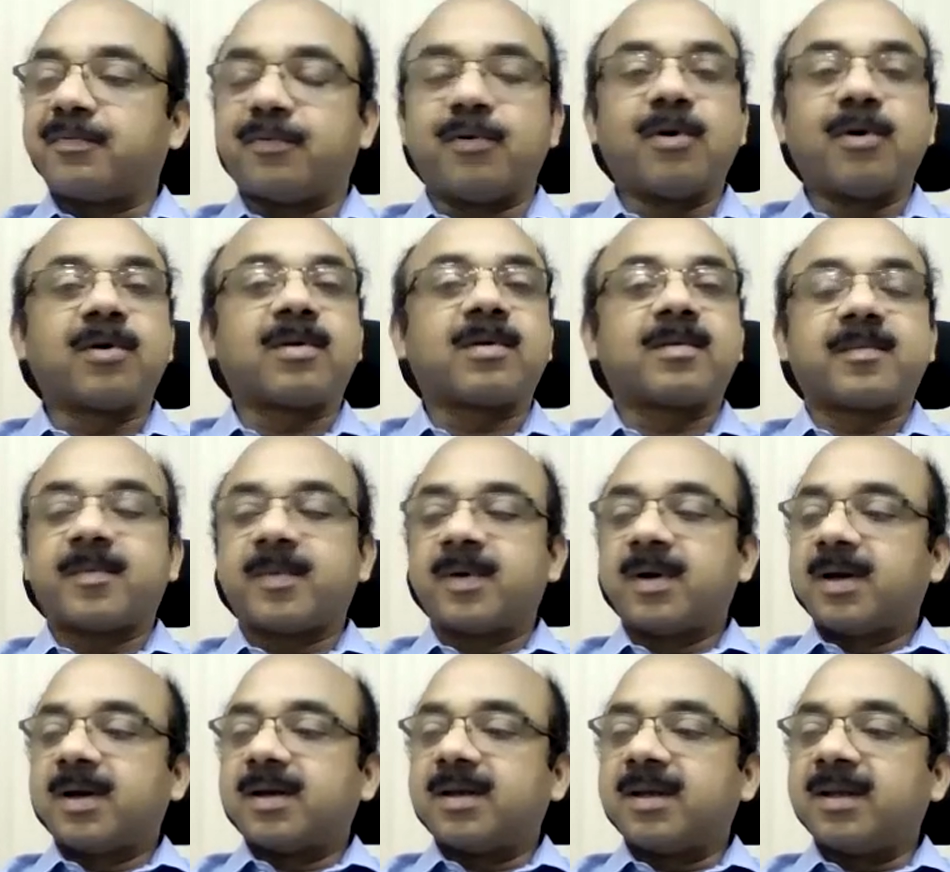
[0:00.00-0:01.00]
4
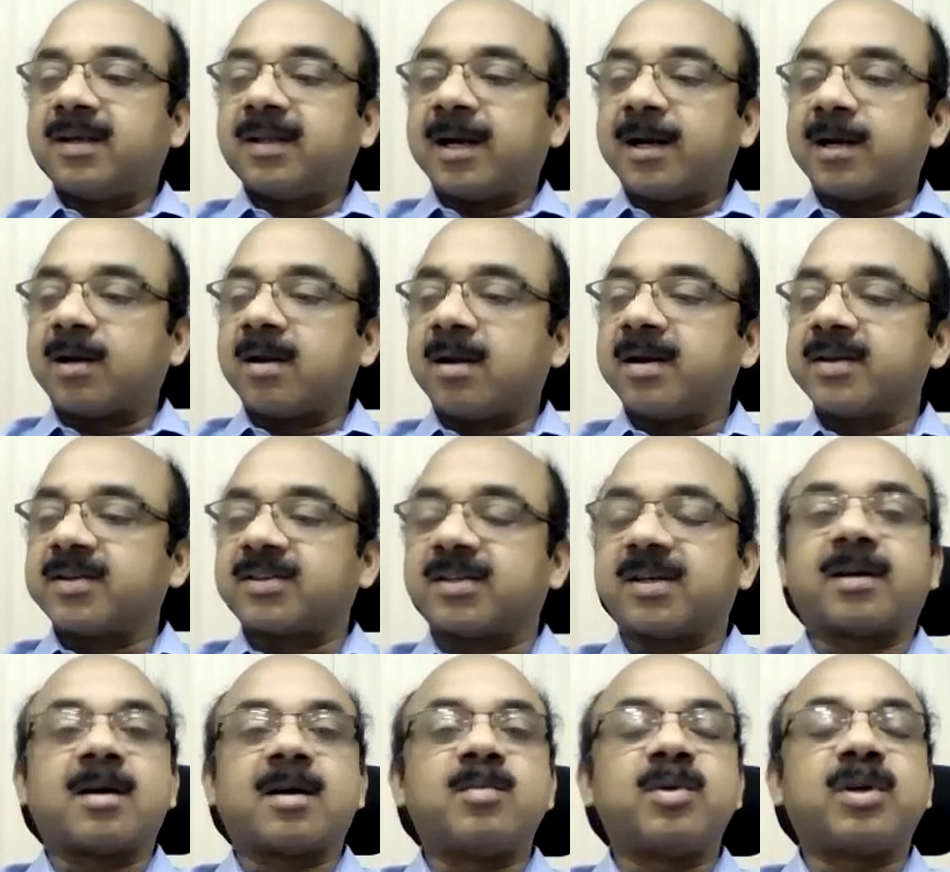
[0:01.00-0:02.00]
in Electronics
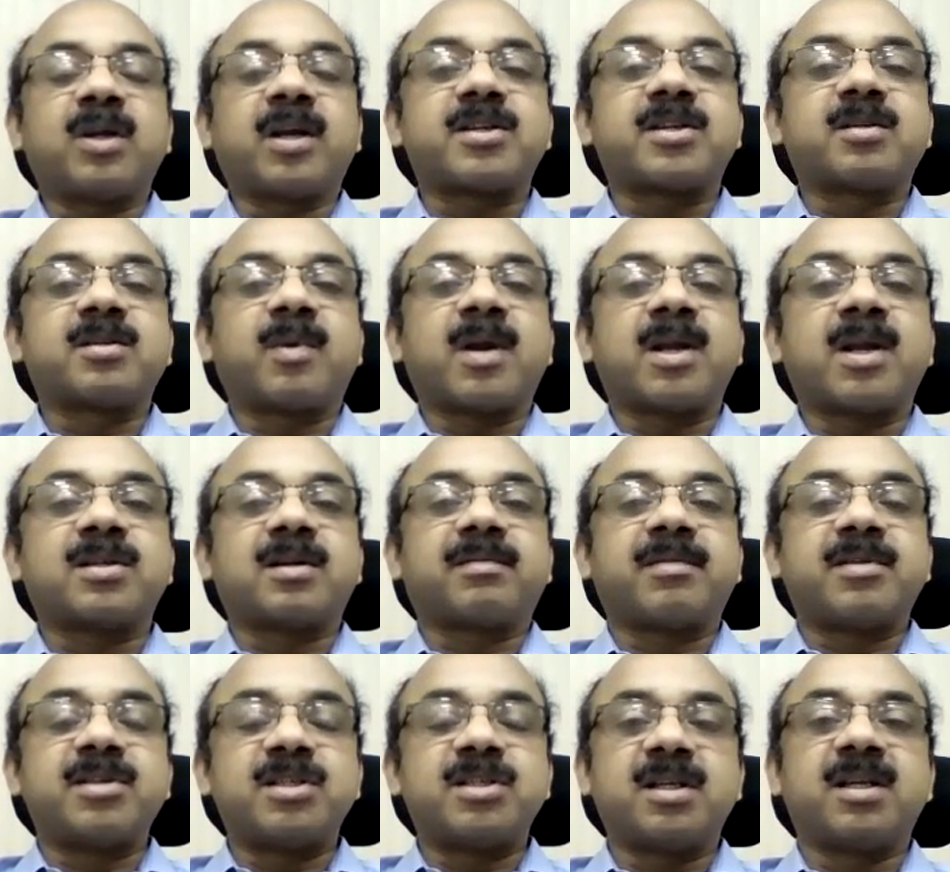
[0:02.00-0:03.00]
and Communication branch
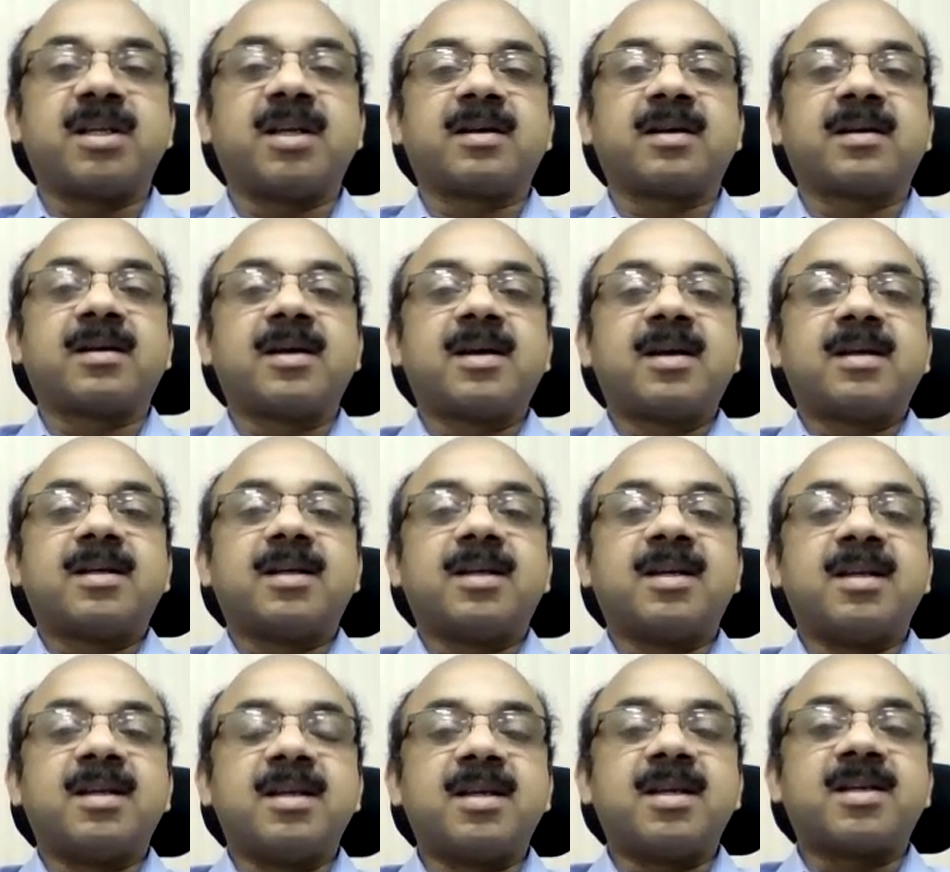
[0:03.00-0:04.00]
of Engineering
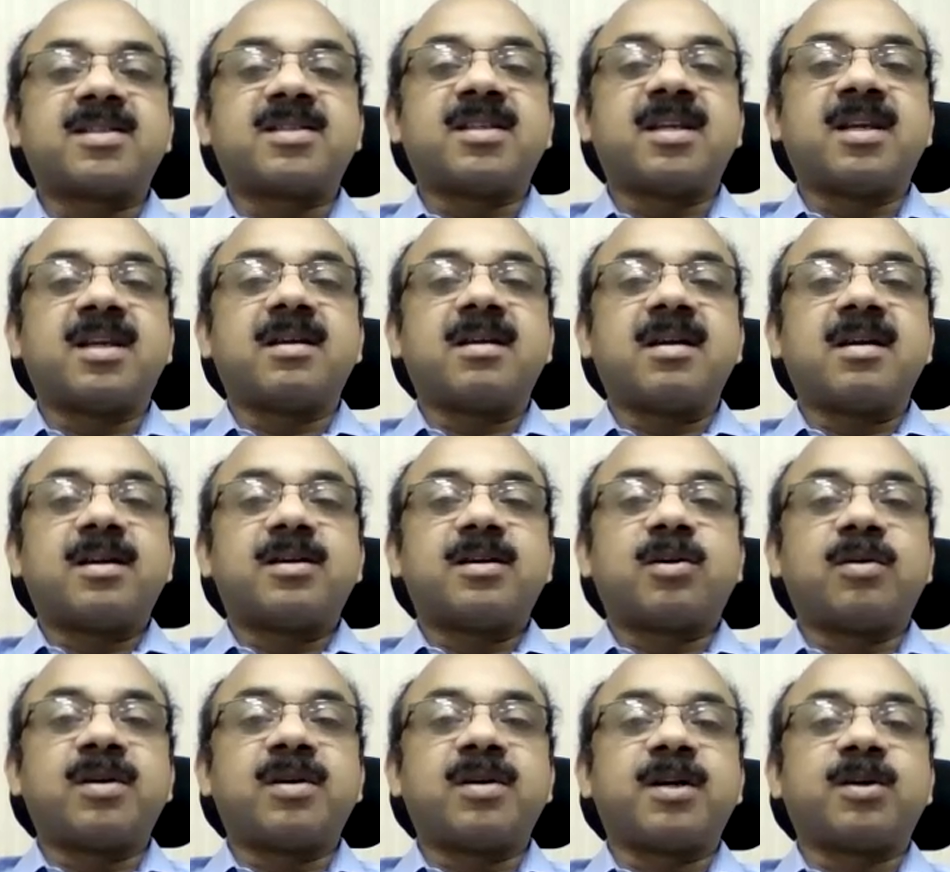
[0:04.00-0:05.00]
in ESE
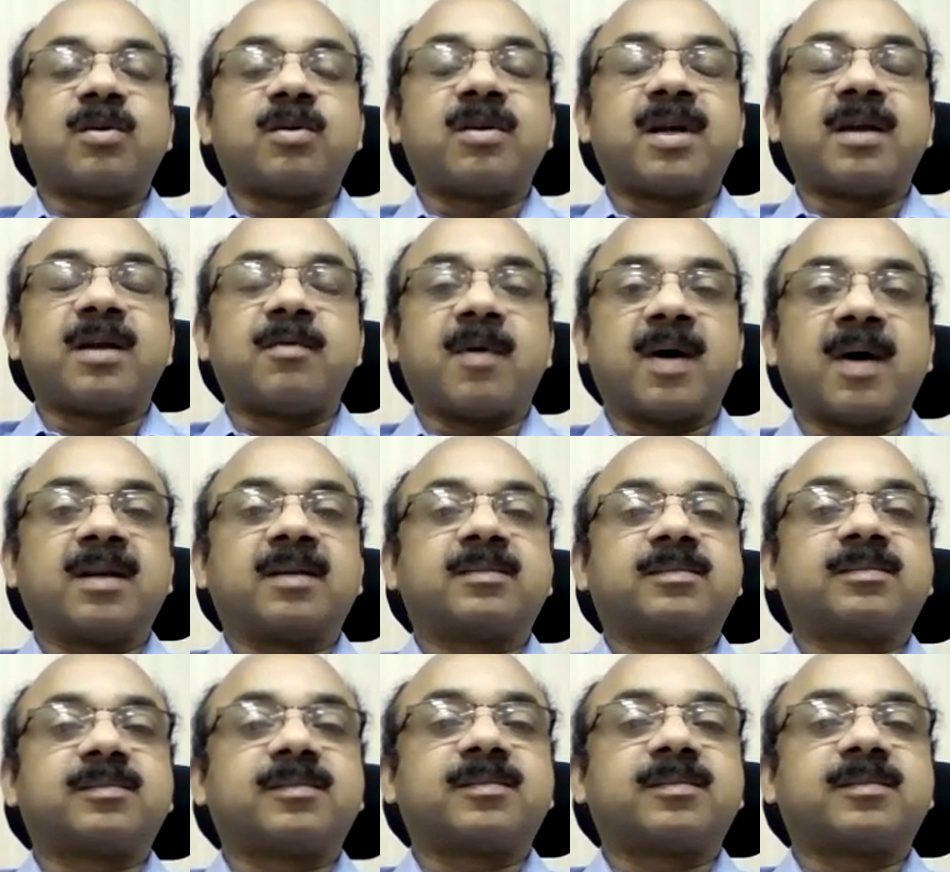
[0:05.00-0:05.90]
2021.